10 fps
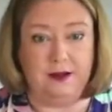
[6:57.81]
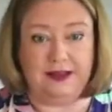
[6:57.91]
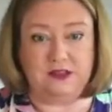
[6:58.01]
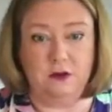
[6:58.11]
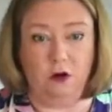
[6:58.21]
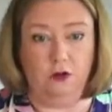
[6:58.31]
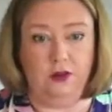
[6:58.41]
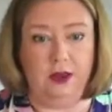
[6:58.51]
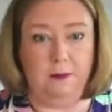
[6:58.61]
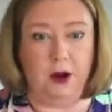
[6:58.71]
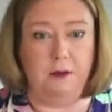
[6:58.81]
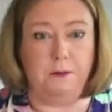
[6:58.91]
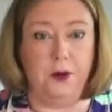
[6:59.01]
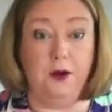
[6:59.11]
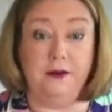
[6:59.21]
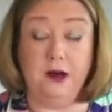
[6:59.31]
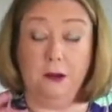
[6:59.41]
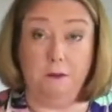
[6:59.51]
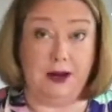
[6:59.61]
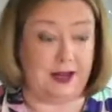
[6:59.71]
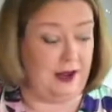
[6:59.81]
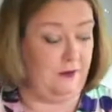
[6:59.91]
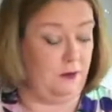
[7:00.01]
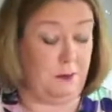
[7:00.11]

That's not on there, but I put nutmeg in the